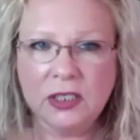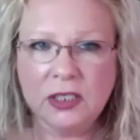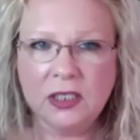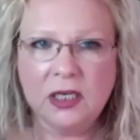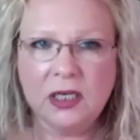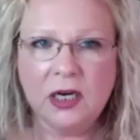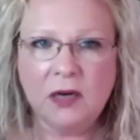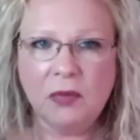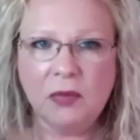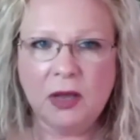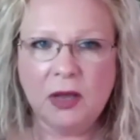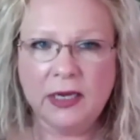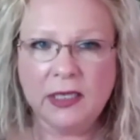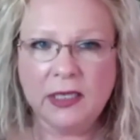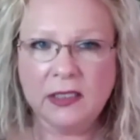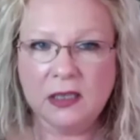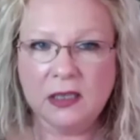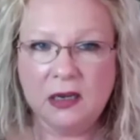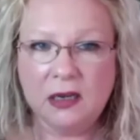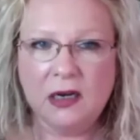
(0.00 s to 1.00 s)
that our
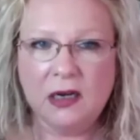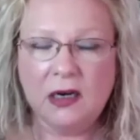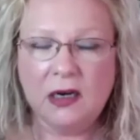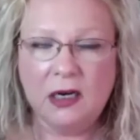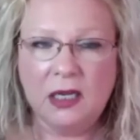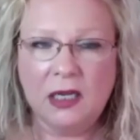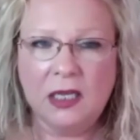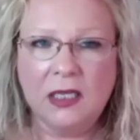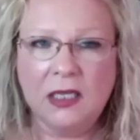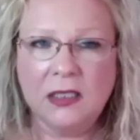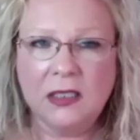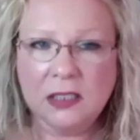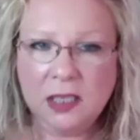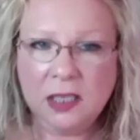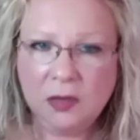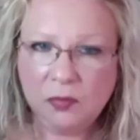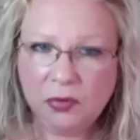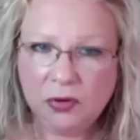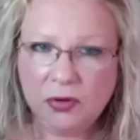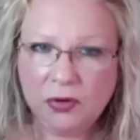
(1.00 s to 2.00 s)
bodies are a
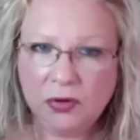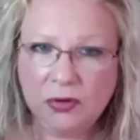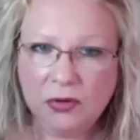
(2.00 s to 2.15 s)
temple,